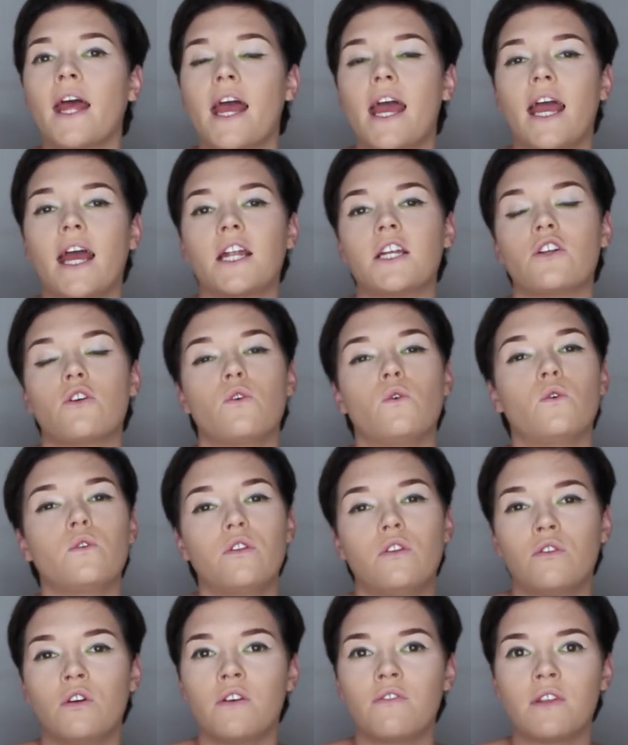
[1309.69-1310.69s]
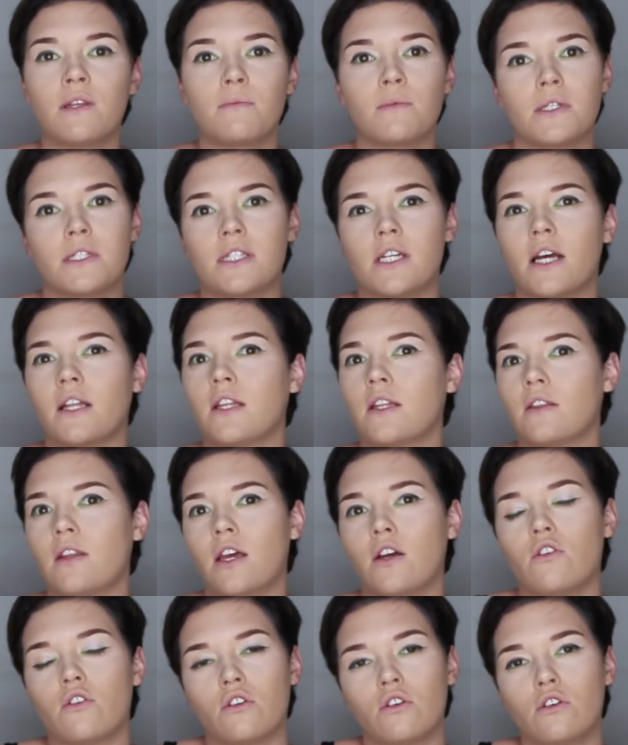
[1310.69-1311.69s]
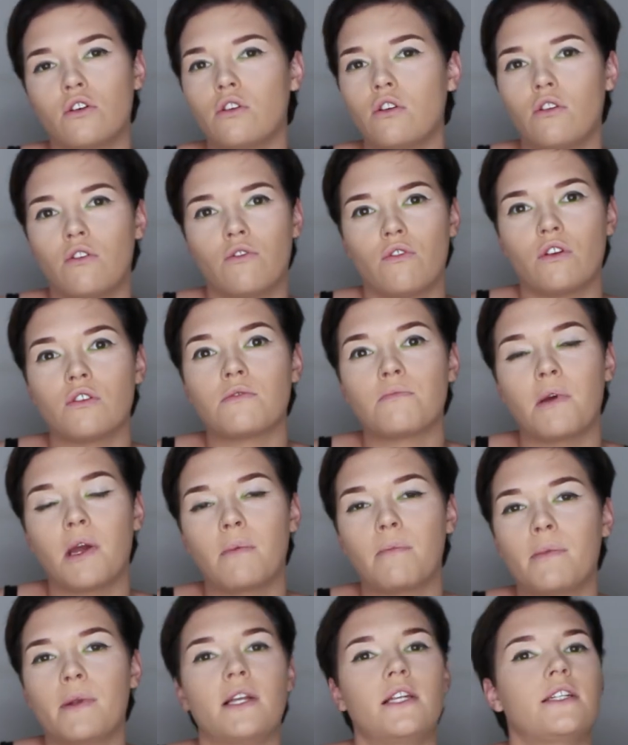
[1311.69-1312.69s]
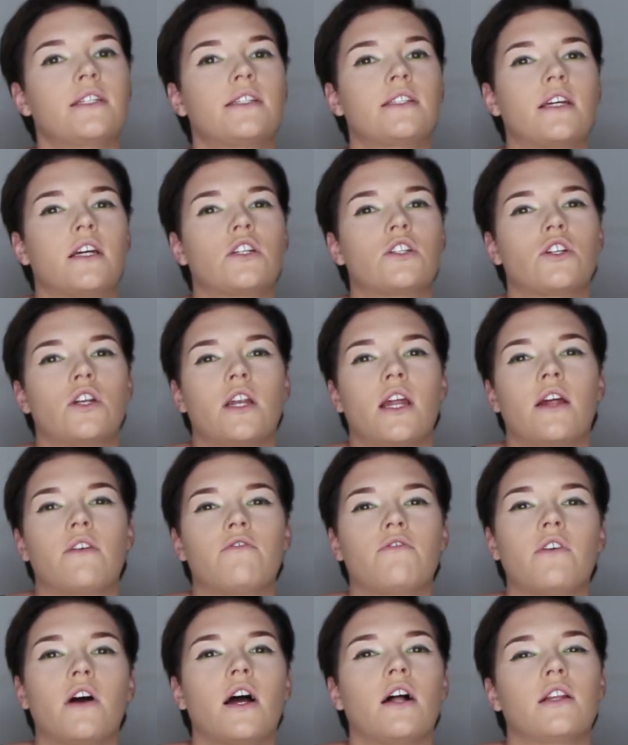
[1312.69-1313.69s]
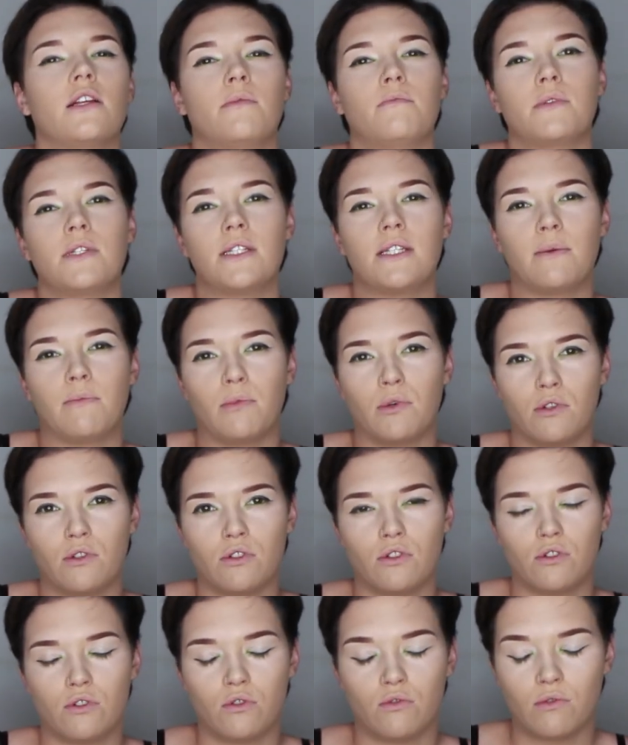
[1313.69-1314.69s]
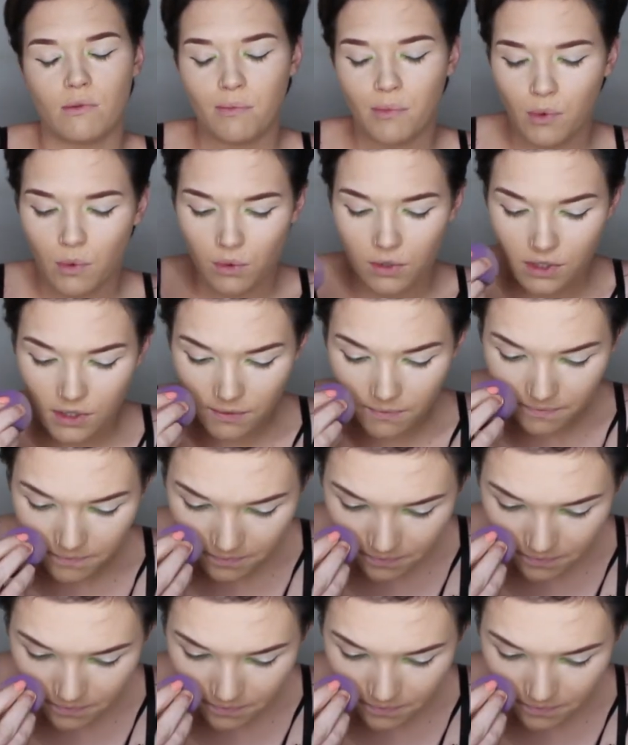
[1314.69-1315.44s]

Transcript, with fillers: and all three of them decide that they gotta go to the Rosebank Police Station and file a missing persons report.